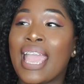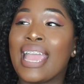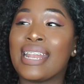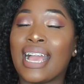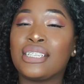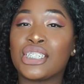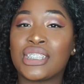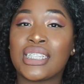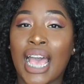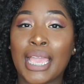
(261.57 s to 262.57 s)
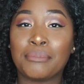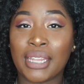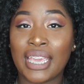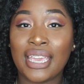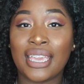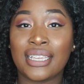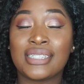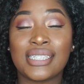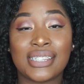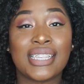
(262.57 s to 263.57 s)
and I just typed in
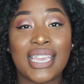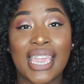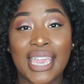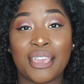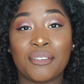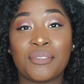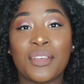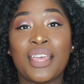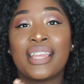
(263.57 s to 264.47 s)
to see if